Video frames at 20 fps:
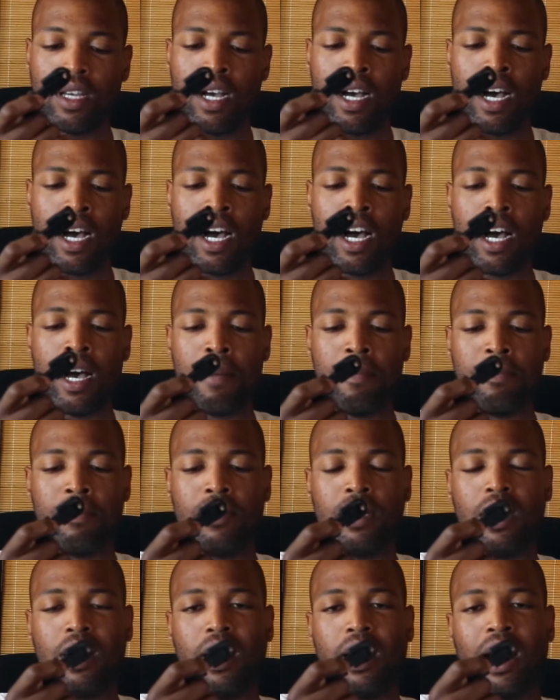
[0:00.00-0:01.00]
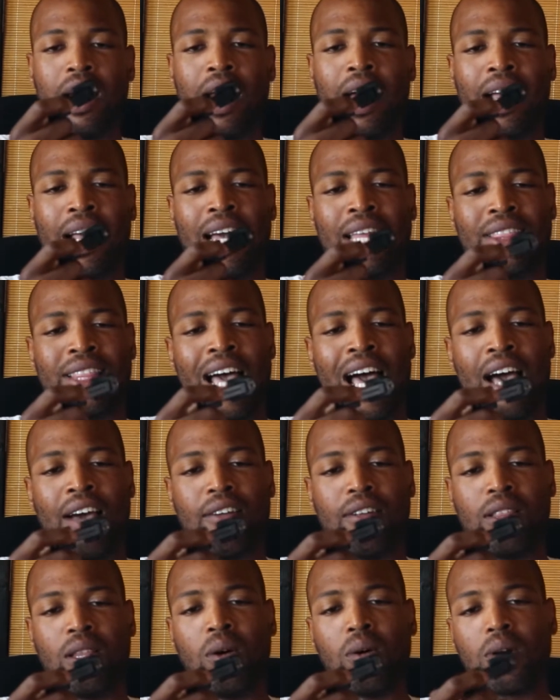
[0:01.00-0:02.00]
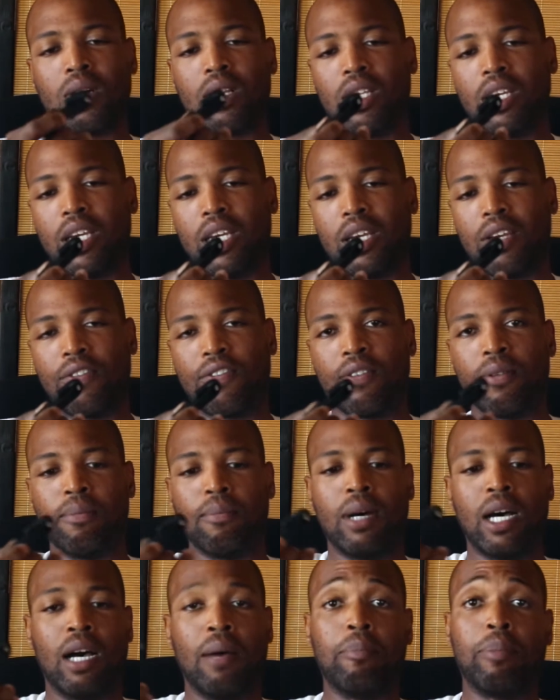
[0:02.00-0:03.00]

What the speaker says: And I got that locally from